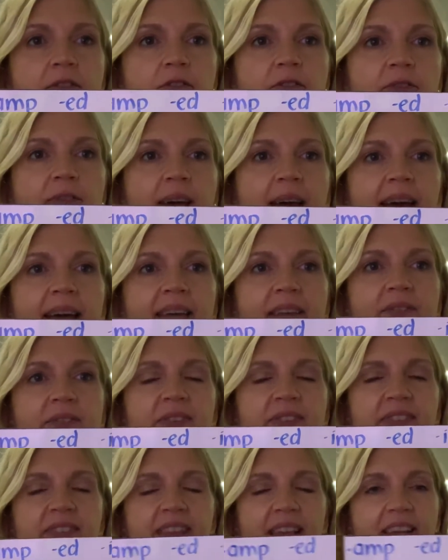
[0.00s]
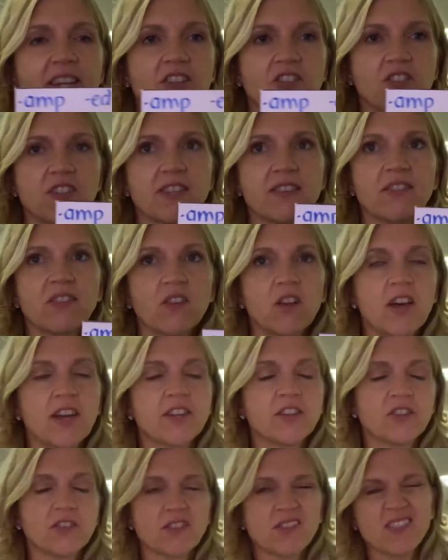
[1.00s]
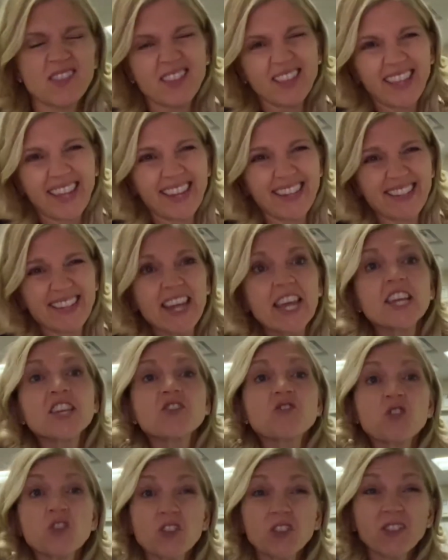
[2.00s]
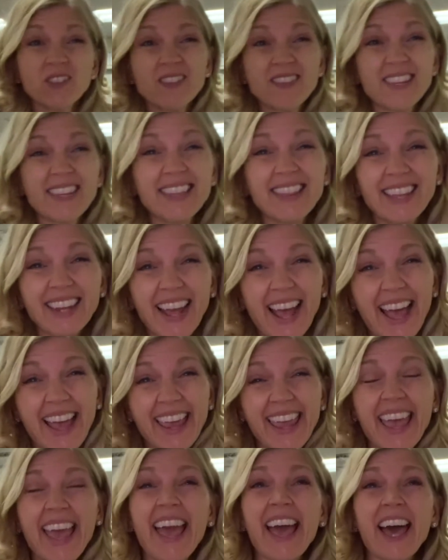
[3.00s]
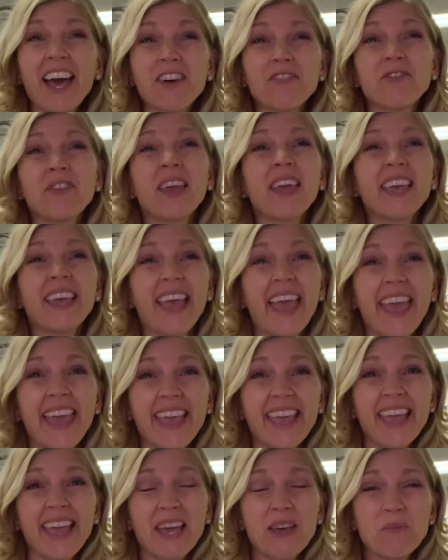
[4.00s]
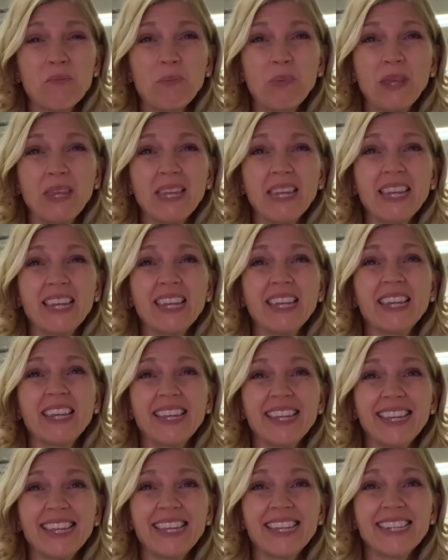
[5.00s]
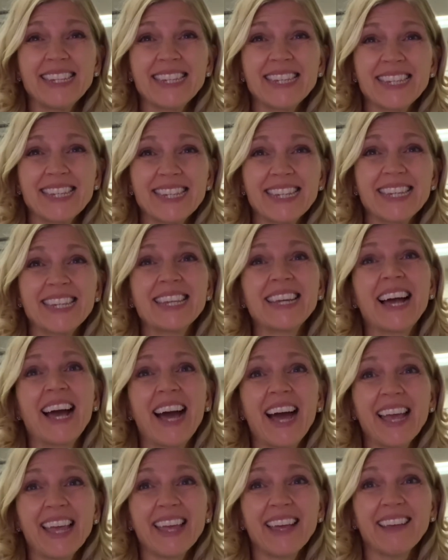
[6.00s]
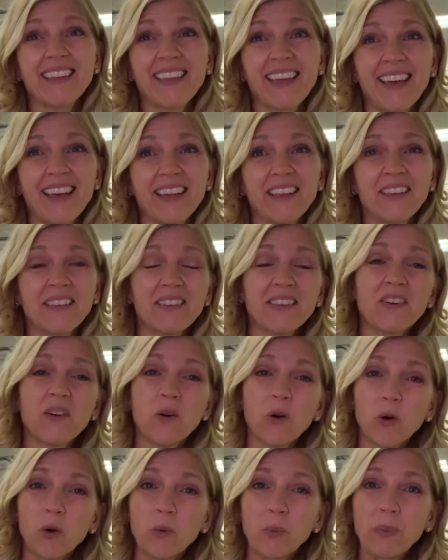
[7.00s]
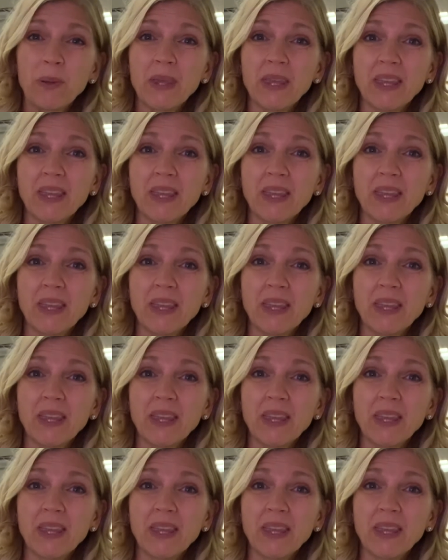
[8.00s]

5 sections on your slate. So you'll see that I have AMP, ED, ILL, OP,